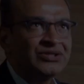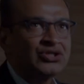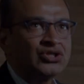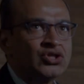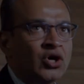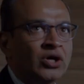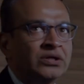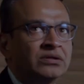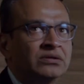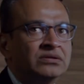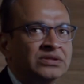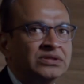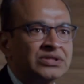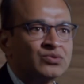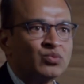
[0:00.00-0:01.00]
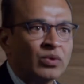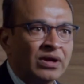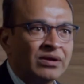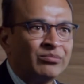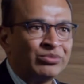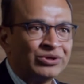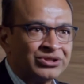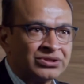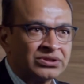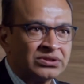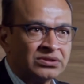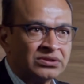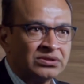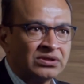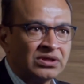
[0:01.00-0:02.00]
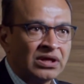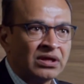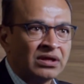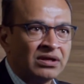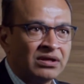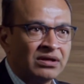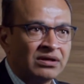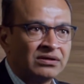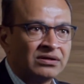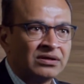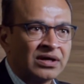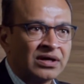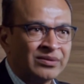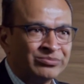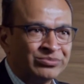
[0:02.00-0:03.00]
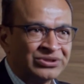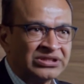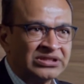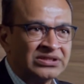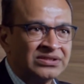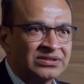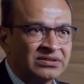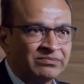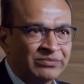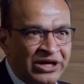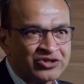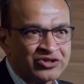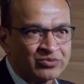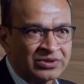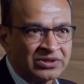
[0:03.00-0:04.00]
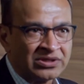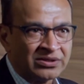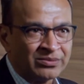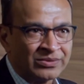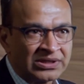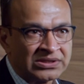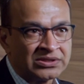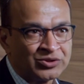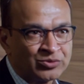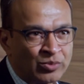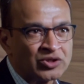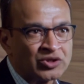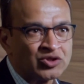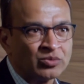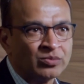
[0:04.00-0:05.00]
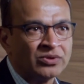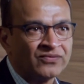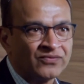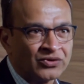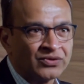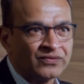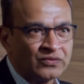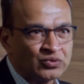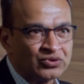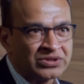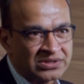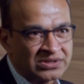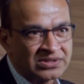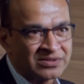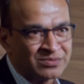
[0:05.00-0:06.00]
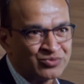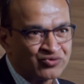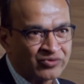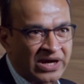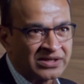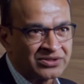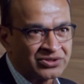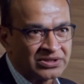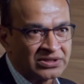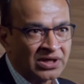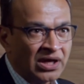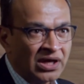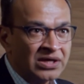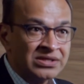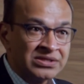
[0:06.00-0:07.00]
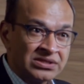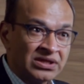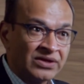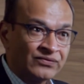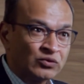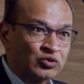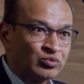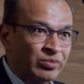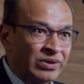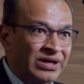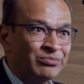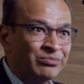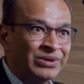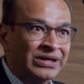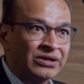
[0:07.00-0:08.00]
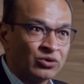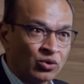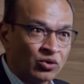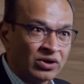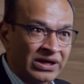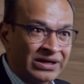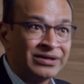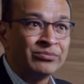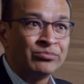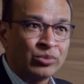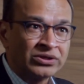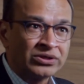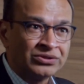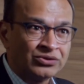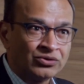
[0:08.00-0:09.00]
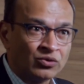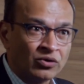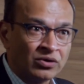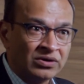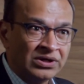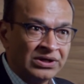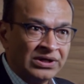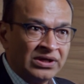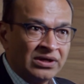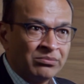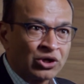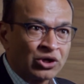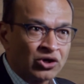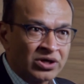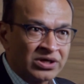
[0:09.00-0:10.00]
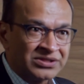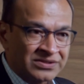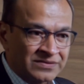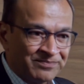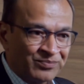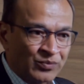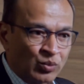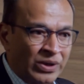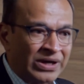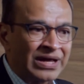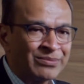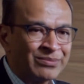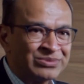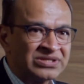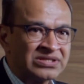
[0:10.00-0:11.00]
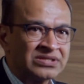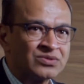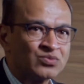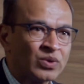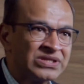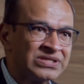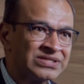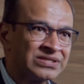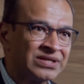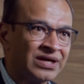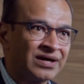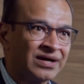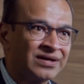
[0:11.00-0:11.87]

it's not just one person in a company's management team that's responsible for the future system strategy. CFOs play a big role, an important role, because what happens is once they